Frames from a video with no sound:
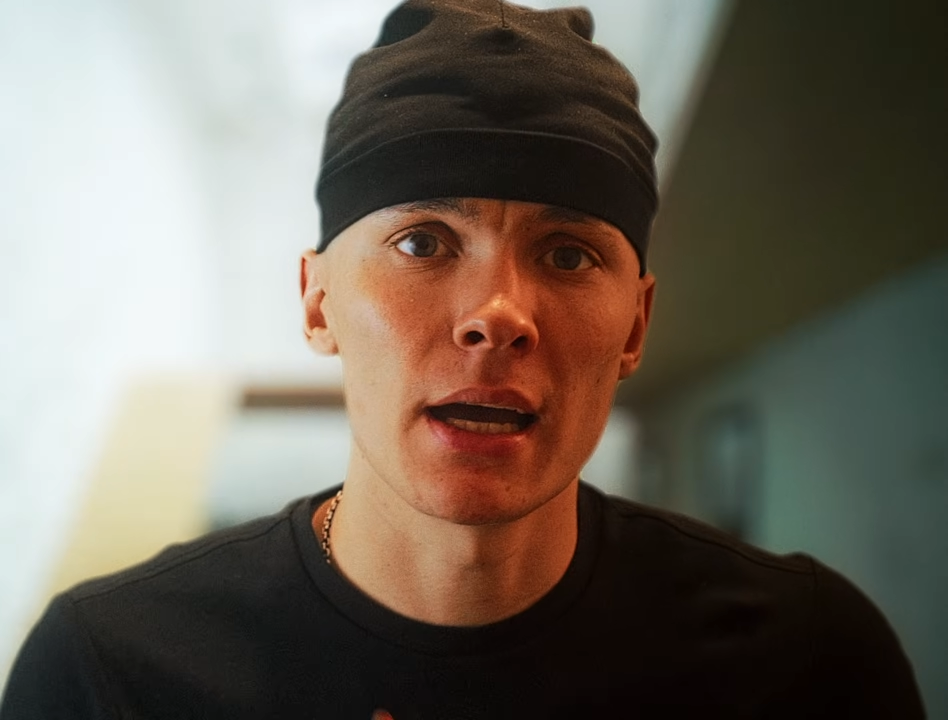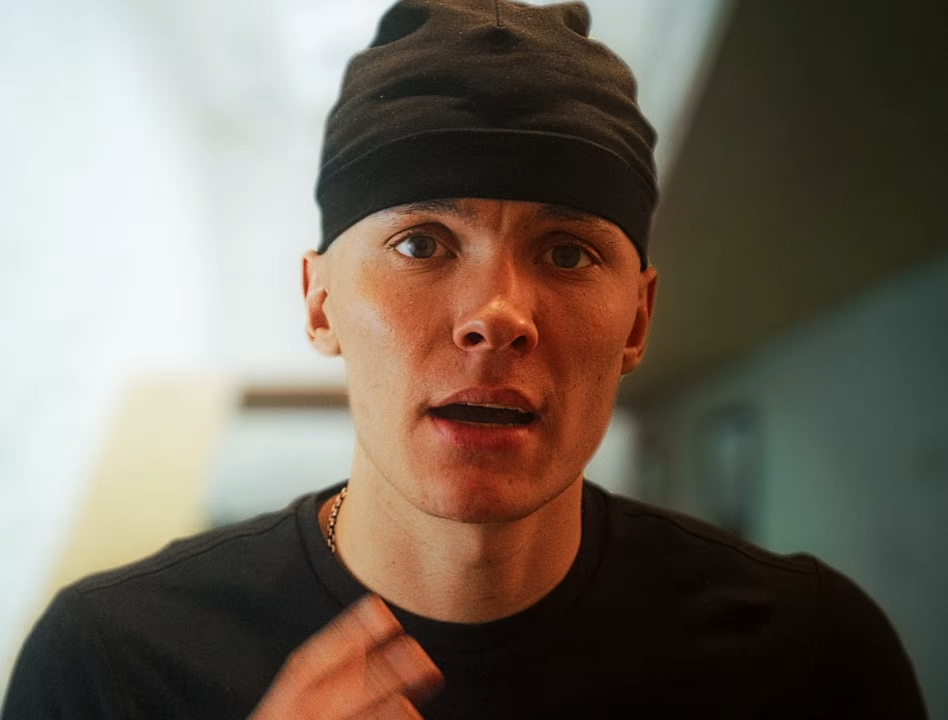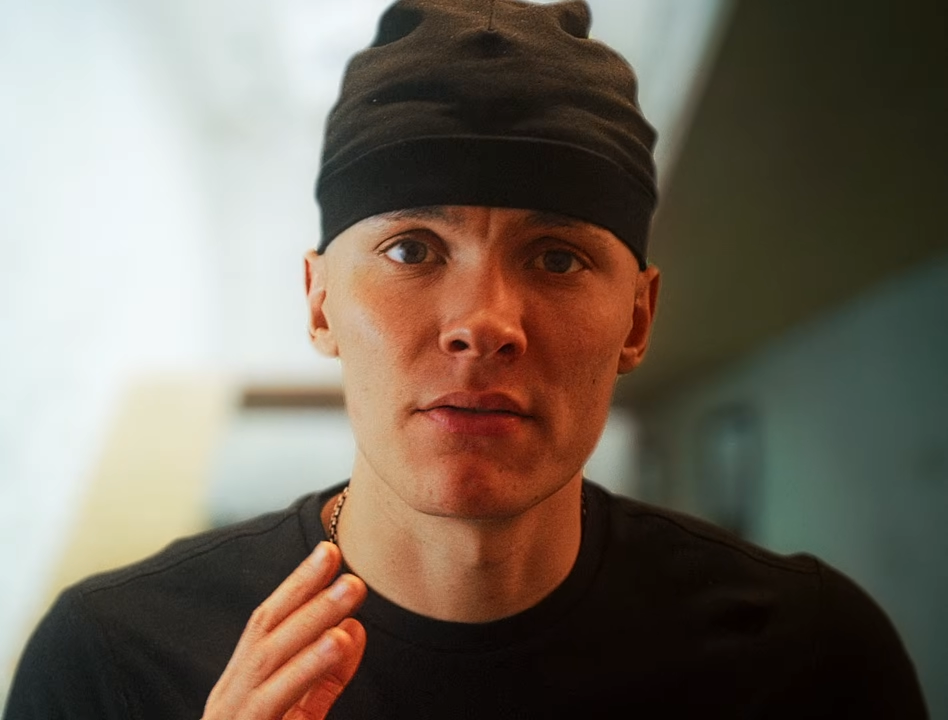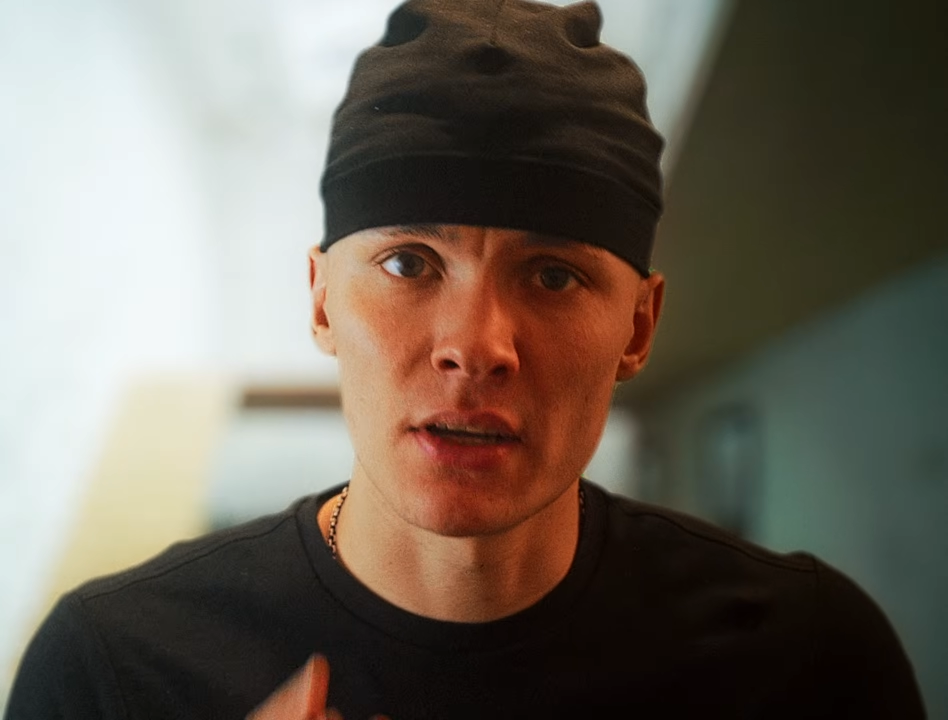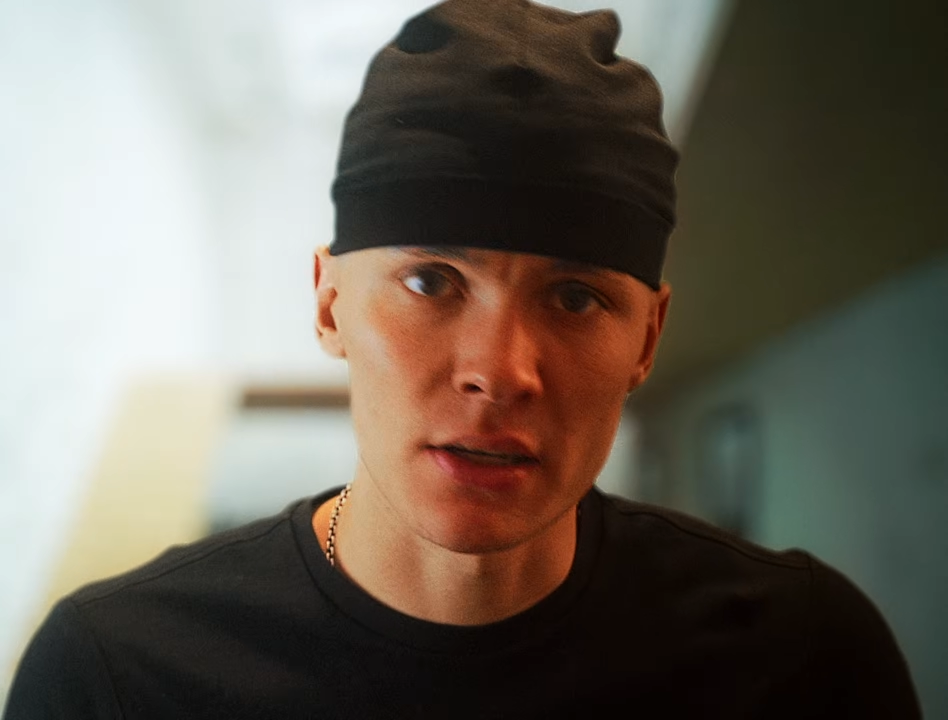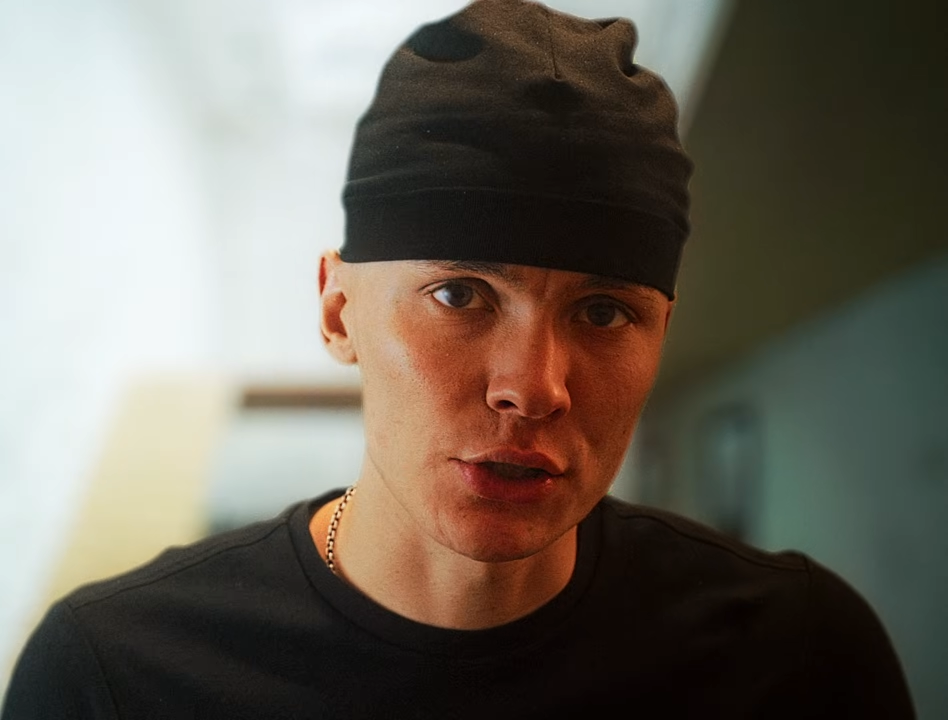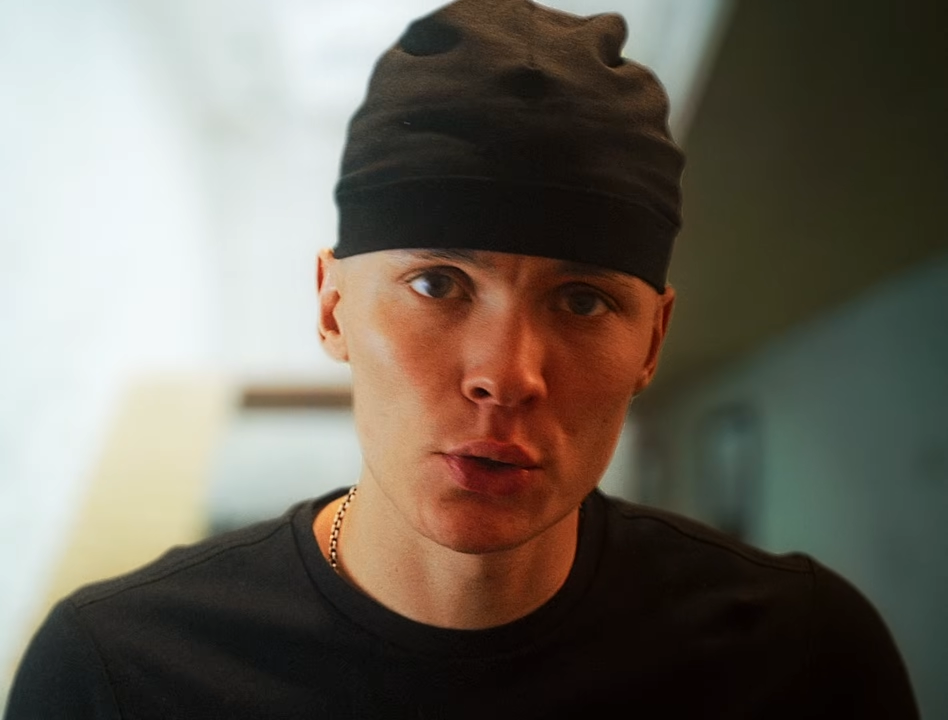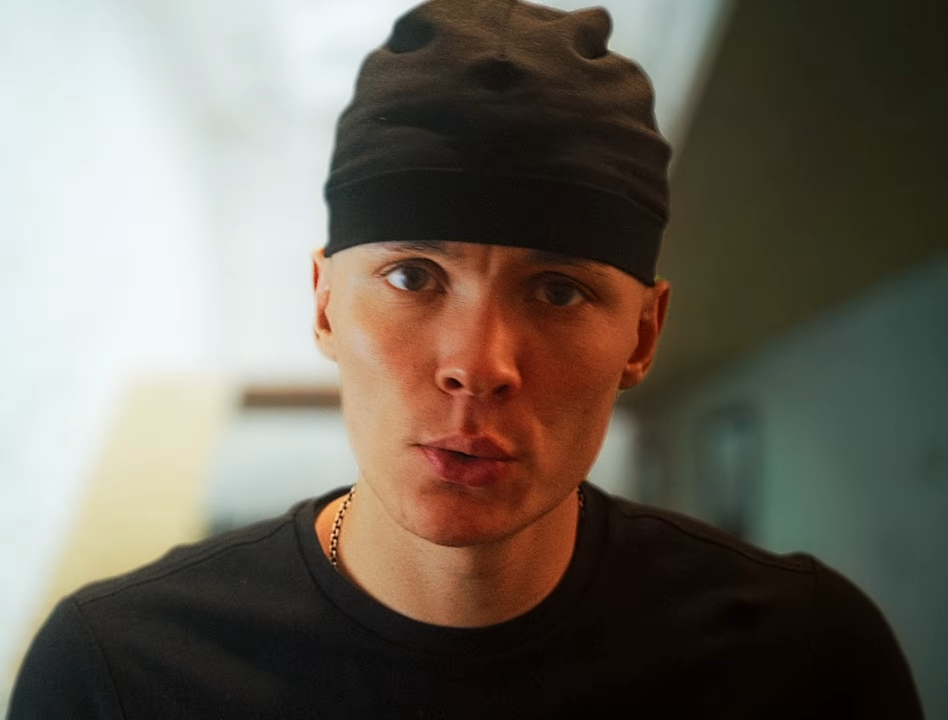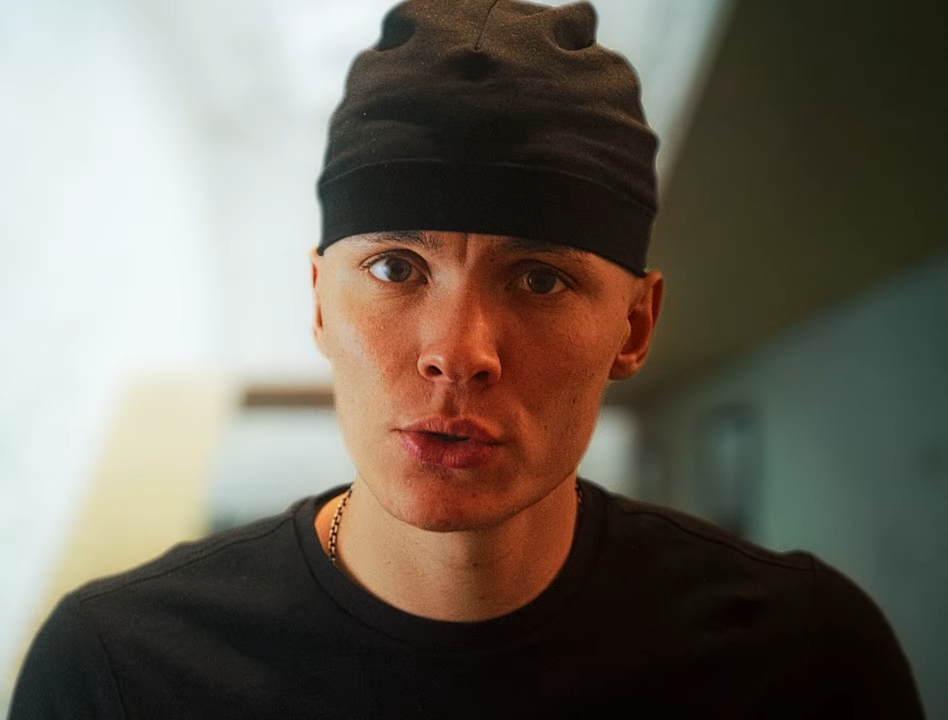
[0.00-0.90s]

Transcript: I have done it too,